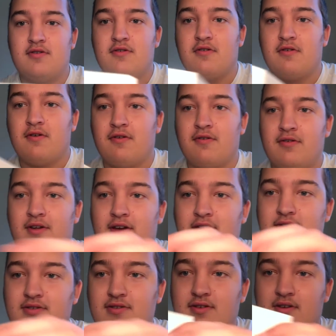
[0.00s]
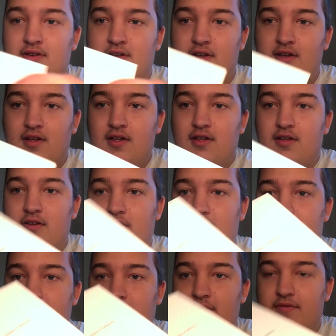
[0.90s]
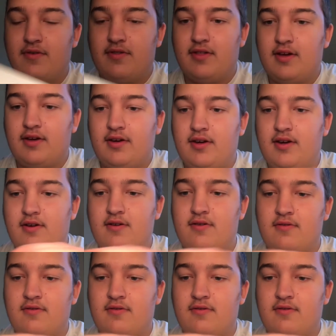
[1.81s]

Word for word: Oh nice little bit of a thing here.